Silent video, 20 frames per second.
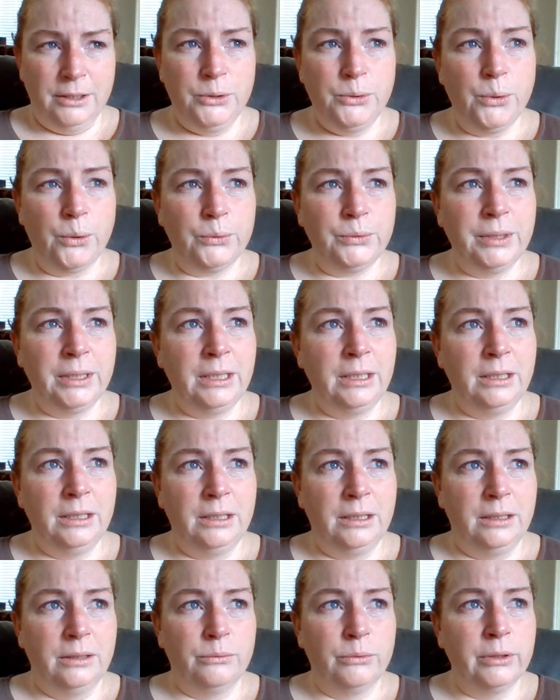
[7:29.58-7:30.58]

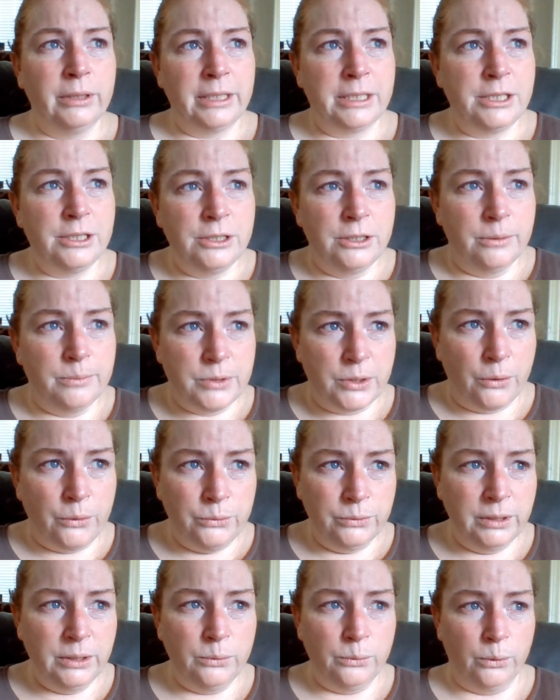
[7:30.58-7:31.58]
Relationships
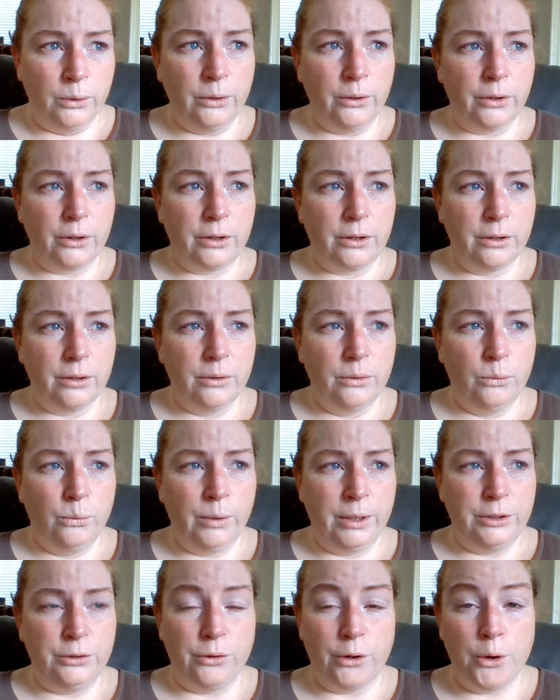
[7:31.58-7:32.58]
only work
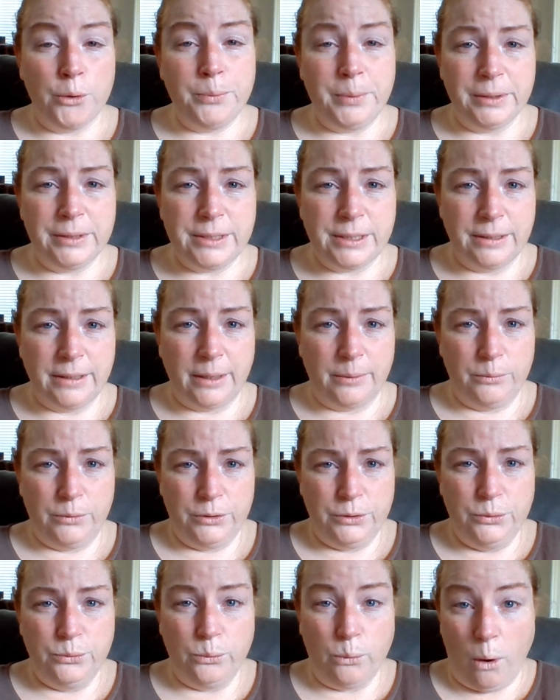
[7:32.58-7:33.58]
when you're open to them,
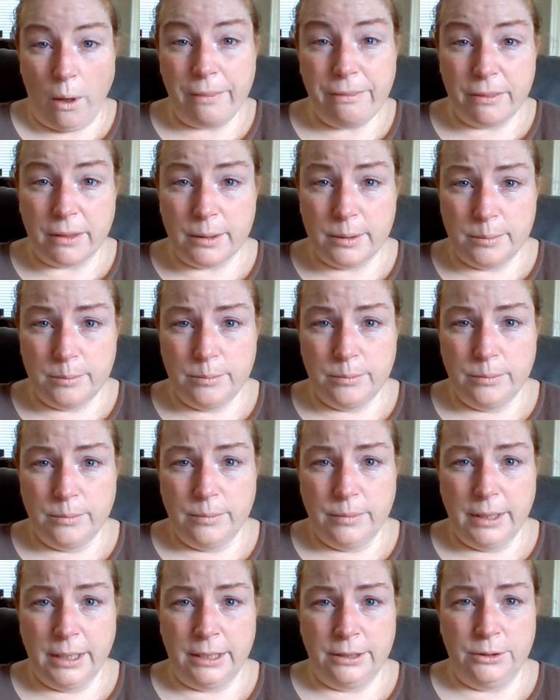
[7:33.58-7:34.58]
when you want them,
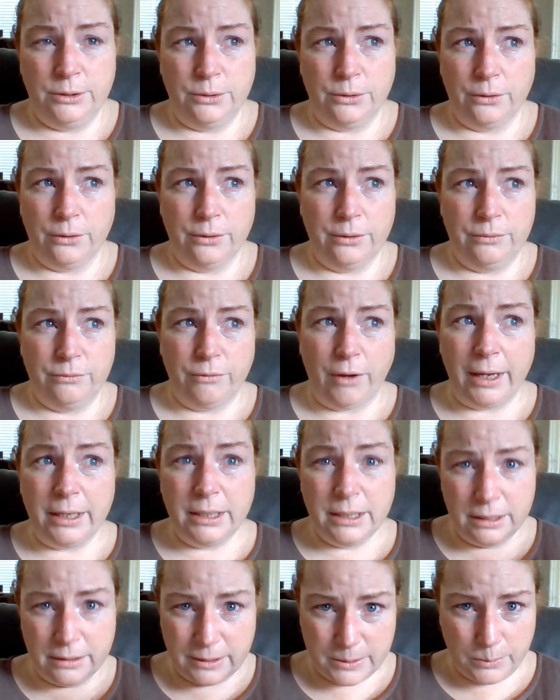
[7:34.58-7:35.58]
and you're
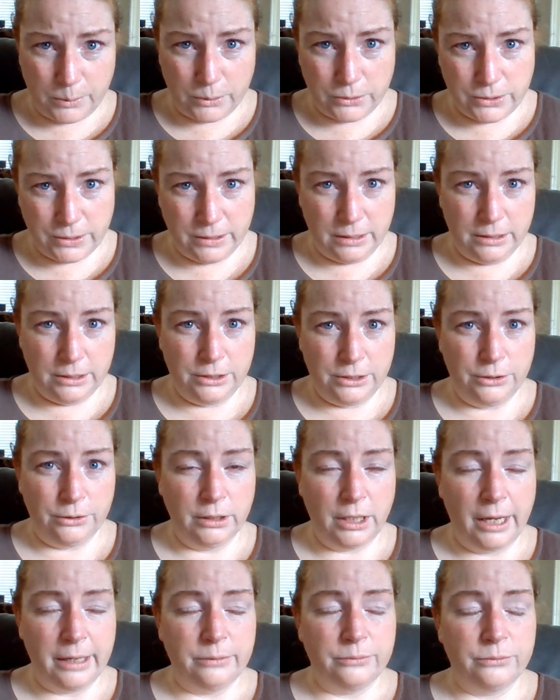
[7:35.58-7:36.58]
inviting this person into
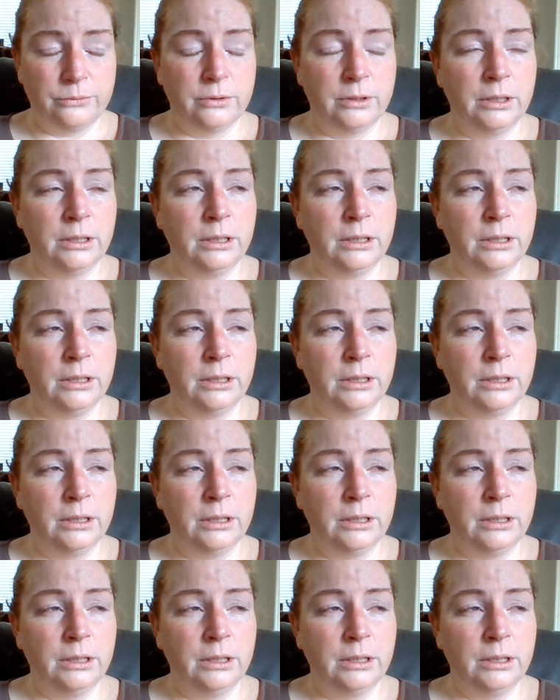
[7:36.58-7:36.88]
your life.